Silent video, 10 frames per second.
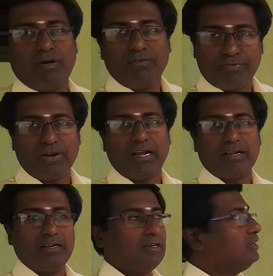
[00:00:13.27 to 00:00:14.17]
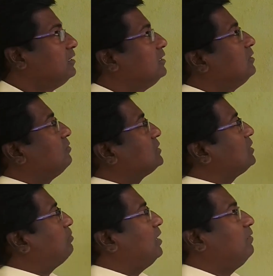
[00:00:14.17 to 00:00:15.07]
of frog. First
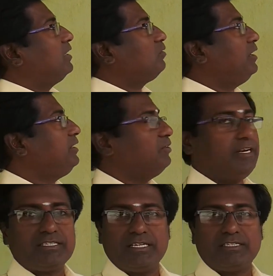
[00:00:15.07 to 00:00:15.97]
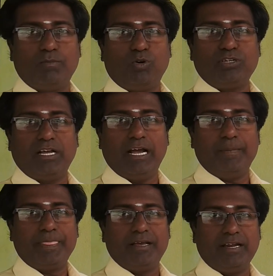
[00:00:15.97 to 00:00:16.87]
of all, we are going to discuss about the
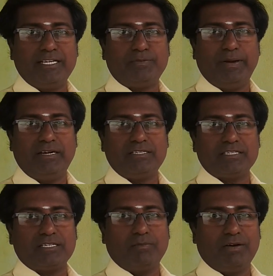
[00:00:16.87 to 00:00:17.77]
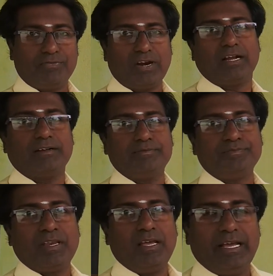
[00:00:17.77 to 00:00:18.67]
respiratory system of frog.
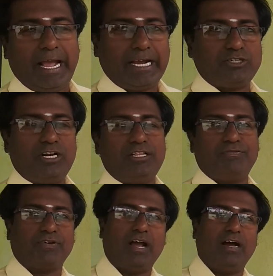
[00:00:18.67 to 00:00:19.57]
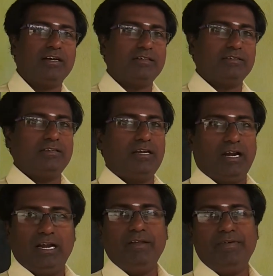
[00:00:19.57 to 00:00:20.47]
Actually, the frog
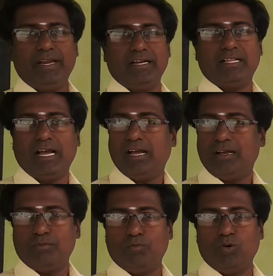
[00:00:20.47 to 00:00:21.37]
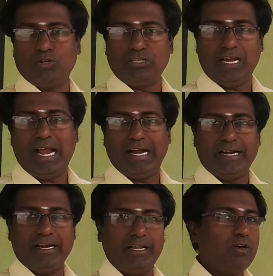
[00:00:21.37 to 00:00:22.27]
living in the both land
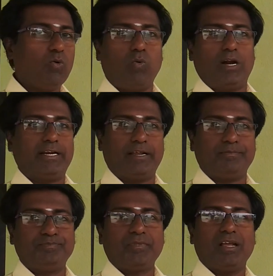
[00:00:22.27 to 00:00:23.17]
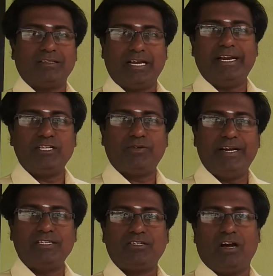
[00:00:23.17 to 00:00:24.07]
and water. That is why it
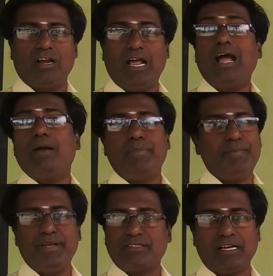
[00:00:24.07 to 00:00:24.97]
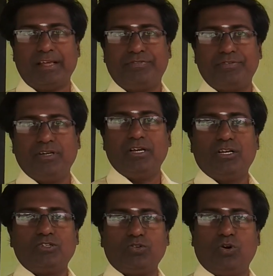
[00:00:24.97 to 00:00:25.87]
is called amphibious life.
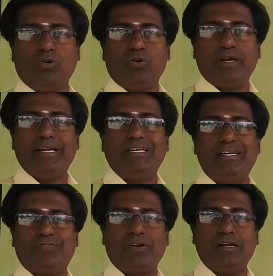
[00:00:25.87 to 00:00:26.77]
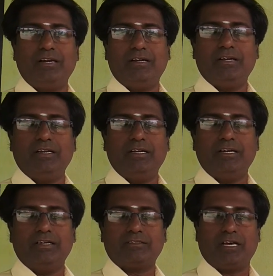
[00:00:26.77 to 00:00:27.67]
So it is different.
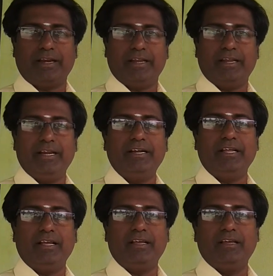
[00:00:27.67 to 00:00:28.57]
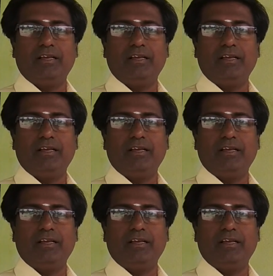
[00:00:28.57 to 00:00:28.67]
It